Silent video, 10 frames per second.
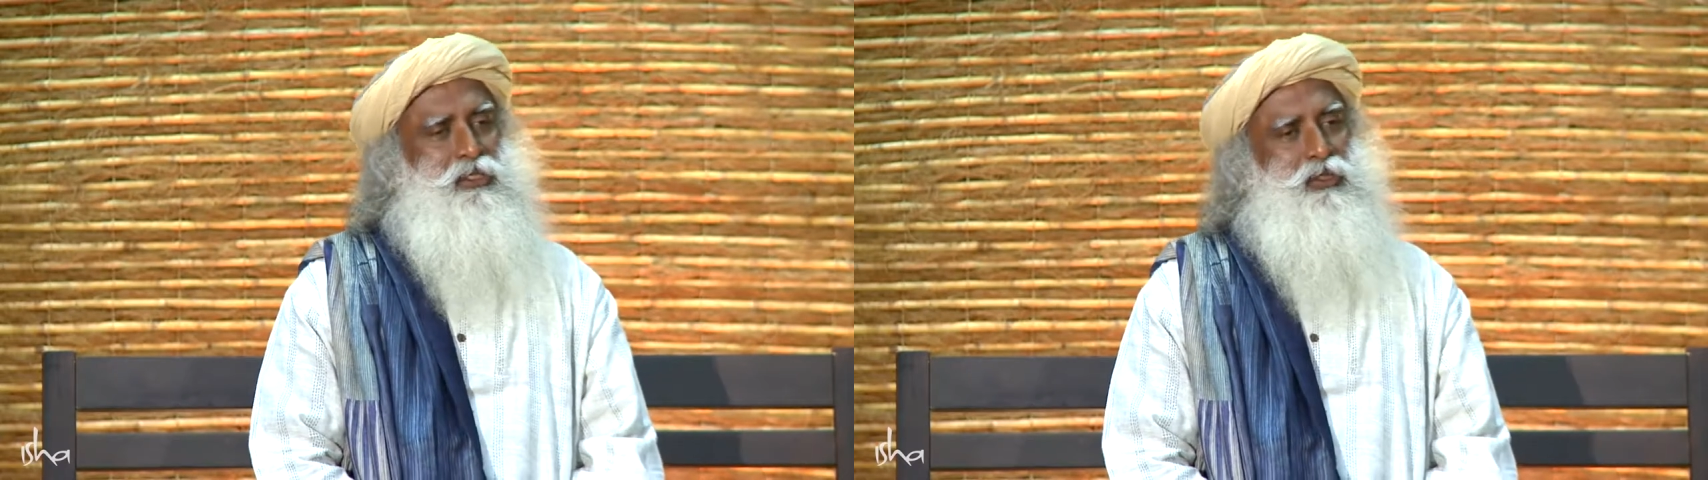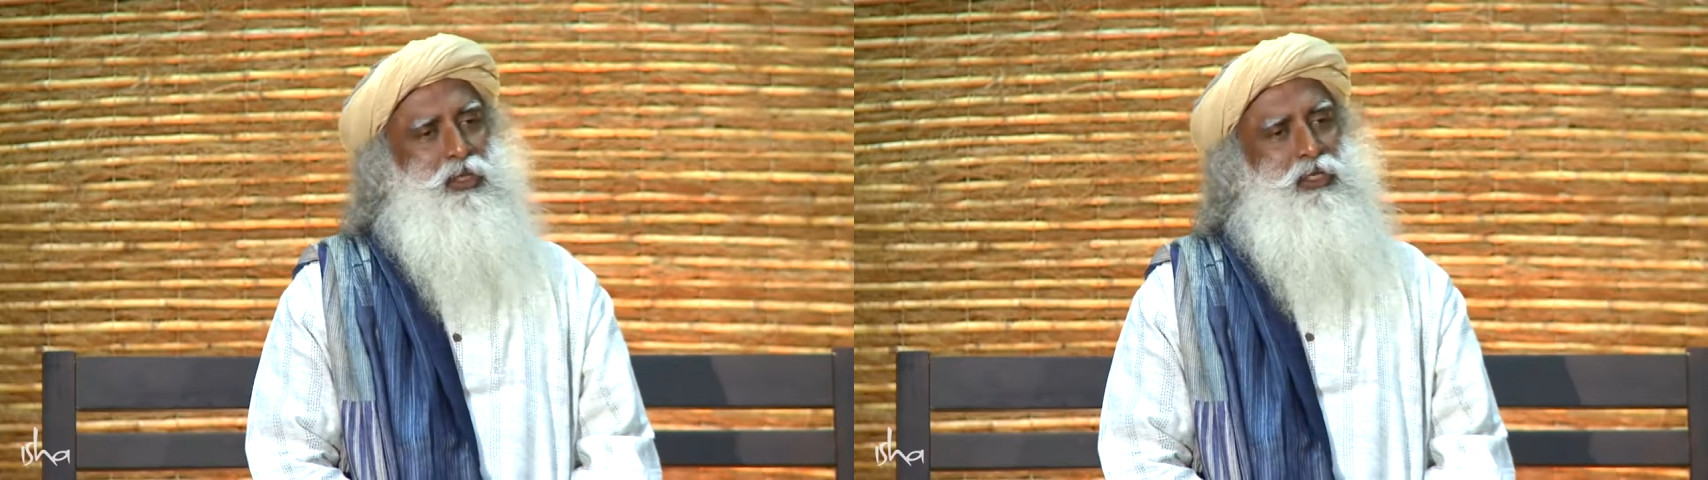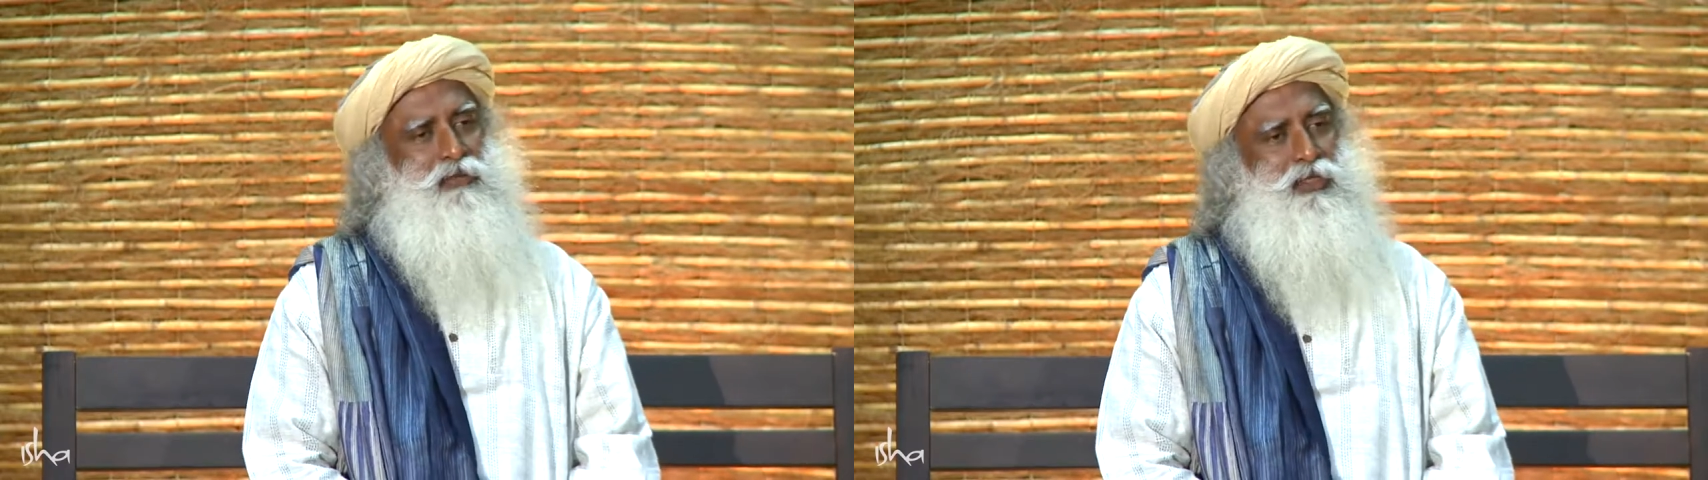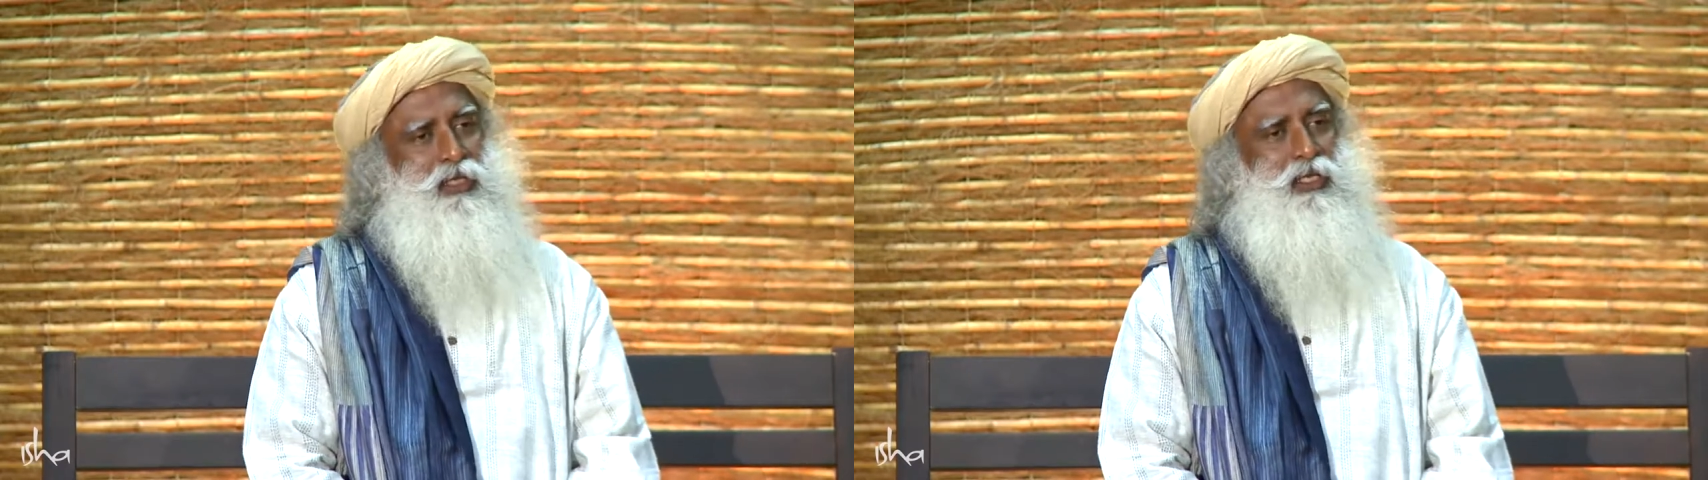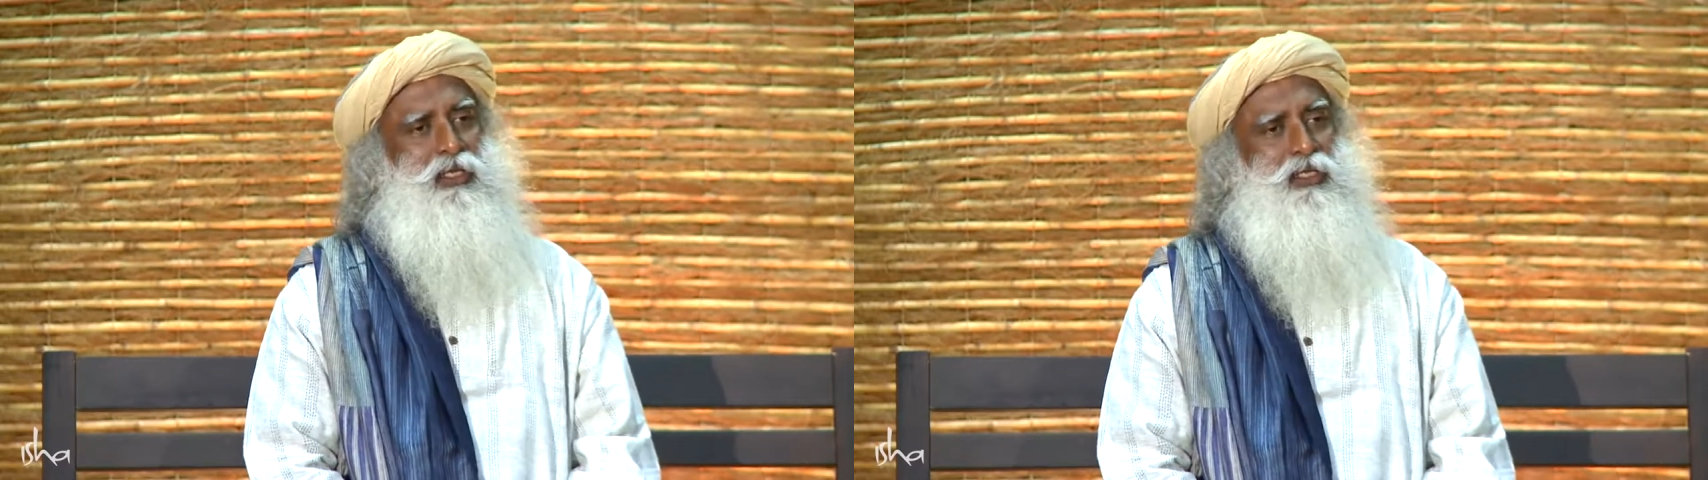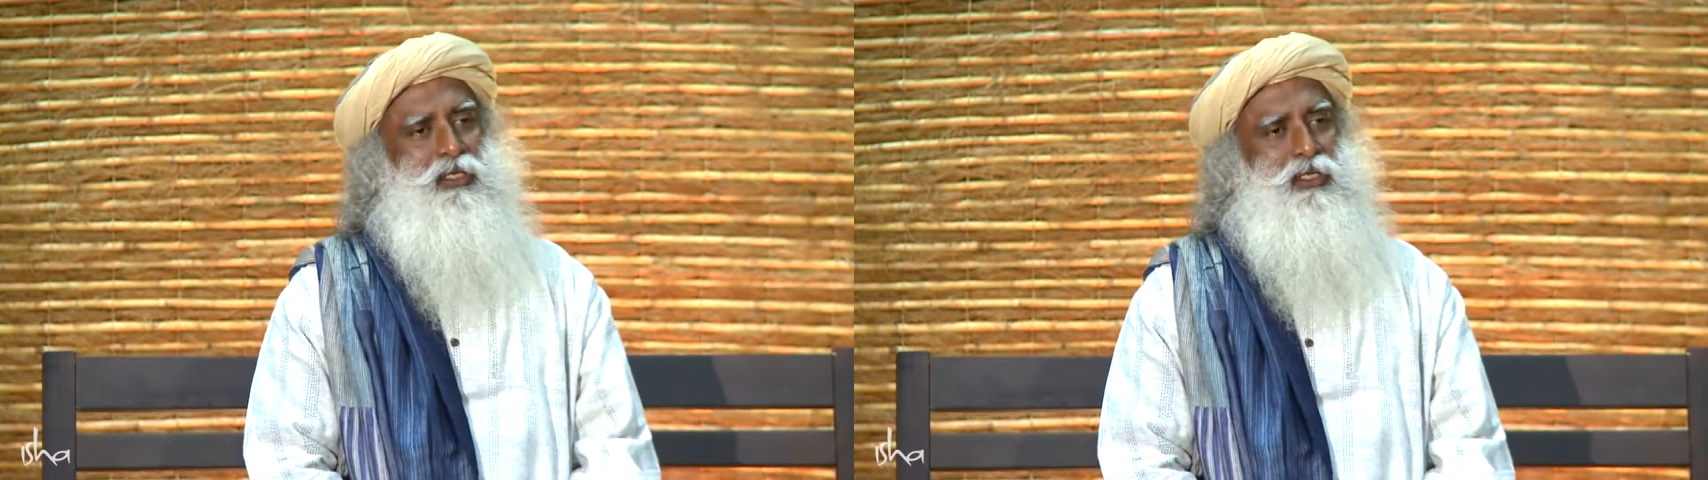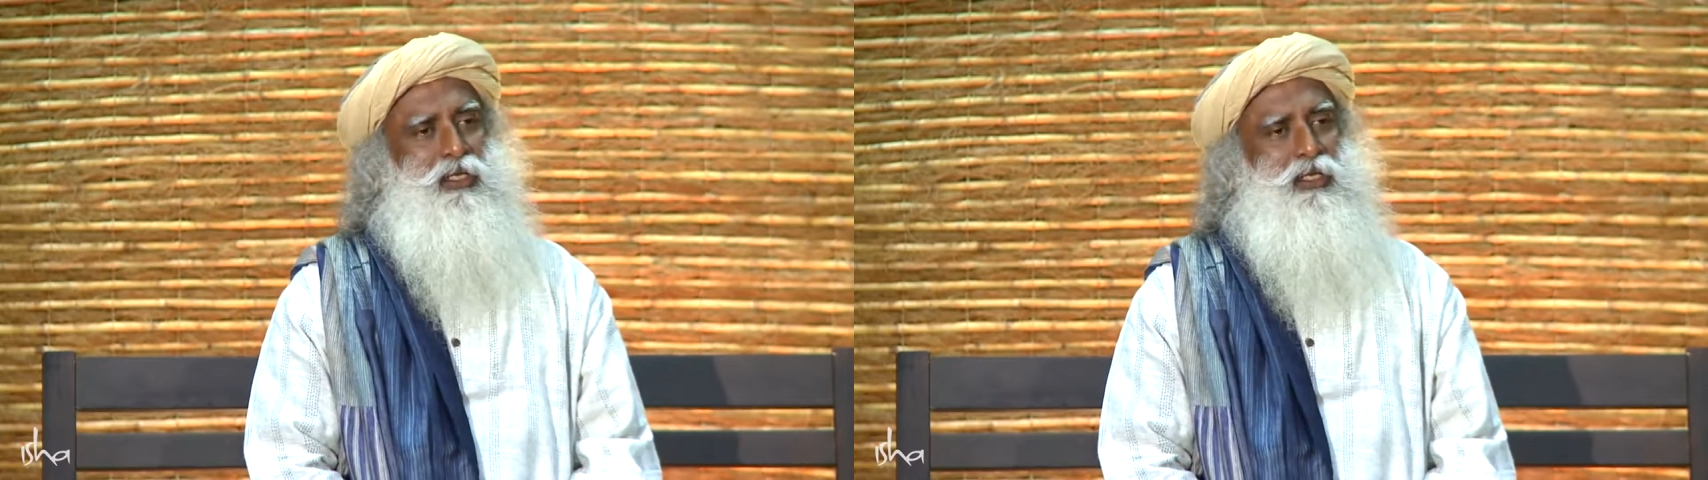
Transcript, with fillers: is not even needed